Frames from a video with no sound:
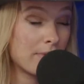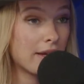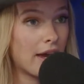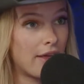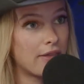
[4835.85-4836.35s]
But
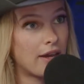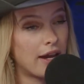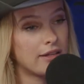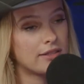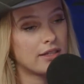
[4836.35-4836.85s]
yeah, the
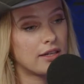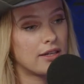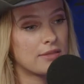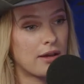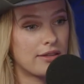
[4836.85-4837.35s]
idea
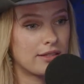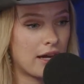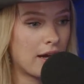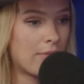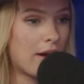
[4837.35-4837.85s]
is by the
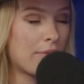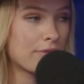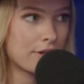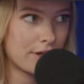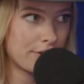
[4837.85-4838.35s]
time I'm
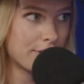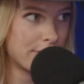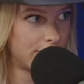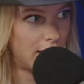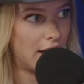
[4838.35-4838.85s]
30,
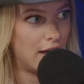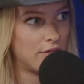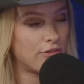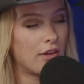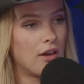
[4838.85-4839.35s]

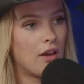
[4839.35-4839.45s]
35,